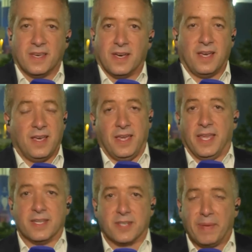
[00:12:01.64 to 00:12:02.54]
Uh, it
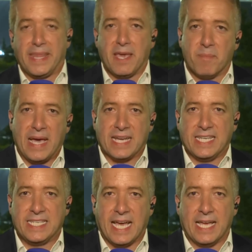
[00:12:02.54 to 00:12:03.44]
is. I mean, the impact
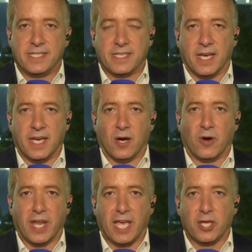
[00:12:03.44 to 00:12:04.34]
he's had uh,
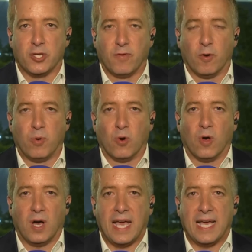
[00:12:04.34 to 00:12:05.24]
on English
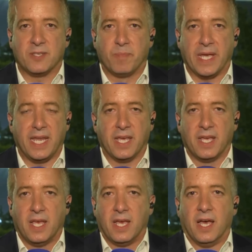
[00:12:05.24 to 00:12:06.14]
football has been
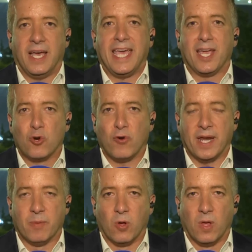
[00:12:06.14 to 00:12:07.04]
uh,
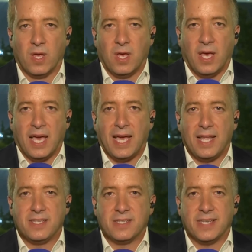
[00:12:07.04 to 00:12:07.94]
incredible.
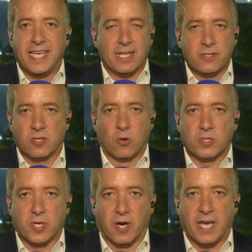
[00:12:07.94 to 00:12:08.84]
And he didn't score
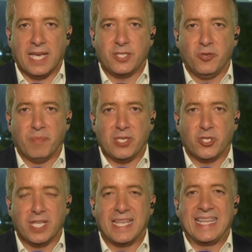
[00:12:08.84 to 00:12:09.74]
tonight, as you
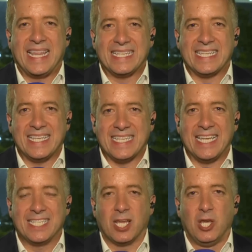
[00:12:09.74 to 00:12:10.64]
mentioned. This is
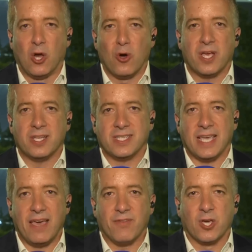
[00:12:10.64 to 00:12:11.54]
his longest
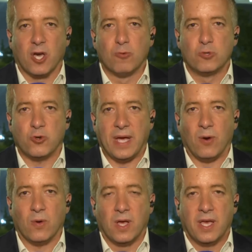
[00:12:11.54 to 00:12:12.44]
ever goal
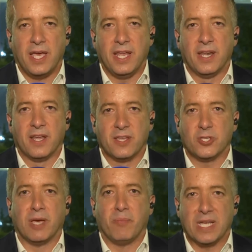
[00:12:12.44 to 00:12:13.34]
drought in the
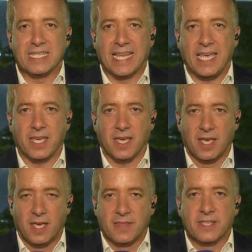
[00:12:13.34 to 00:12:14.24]
Champions League.
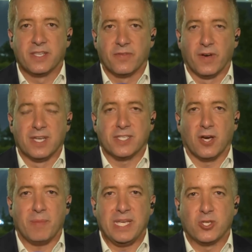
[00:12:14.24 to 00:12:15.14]
This is the first
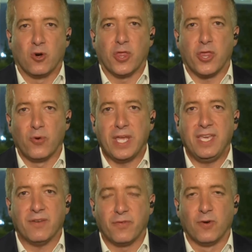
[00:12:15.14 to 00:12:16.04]
time he's gone
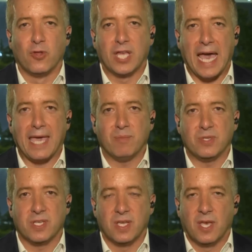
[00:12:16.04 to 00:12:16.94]
three full
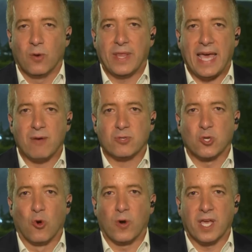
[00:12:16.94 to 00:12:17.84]
games without
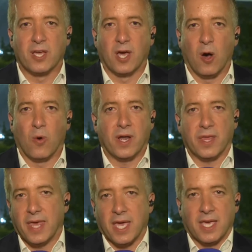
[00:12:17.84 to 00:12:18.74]
scoring a goal. And I
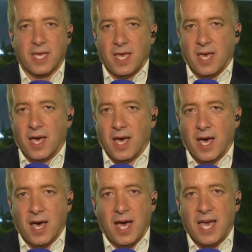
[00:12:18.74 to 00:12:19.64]
think
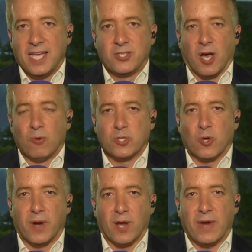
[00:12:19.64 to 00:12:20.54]
uh, his goal
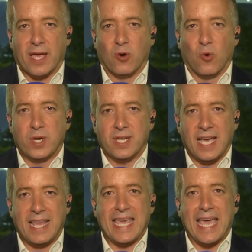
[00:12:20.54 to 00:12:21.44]
scoring record
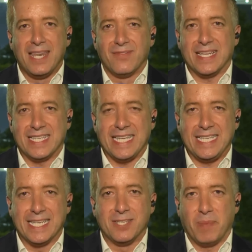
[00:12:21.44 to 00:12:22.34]
at the end of this
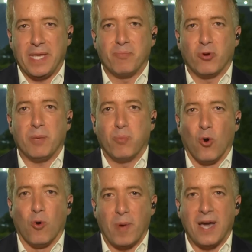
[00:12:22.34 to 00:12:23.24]
season has been pretty
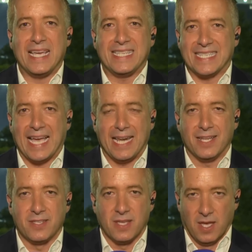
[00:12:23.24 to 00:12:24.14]
poor by his
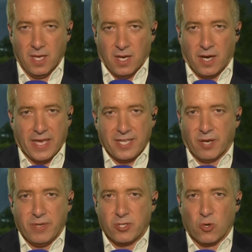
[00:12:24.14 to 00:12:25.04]
standards. I think he's
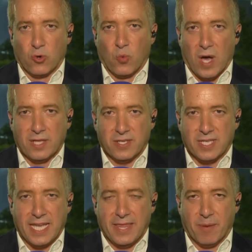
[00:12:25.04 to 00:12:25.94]
only scored
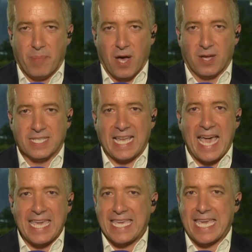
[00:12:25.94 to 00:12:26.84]
once in the past
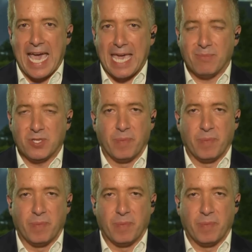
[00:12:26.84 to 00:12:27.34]
eight games.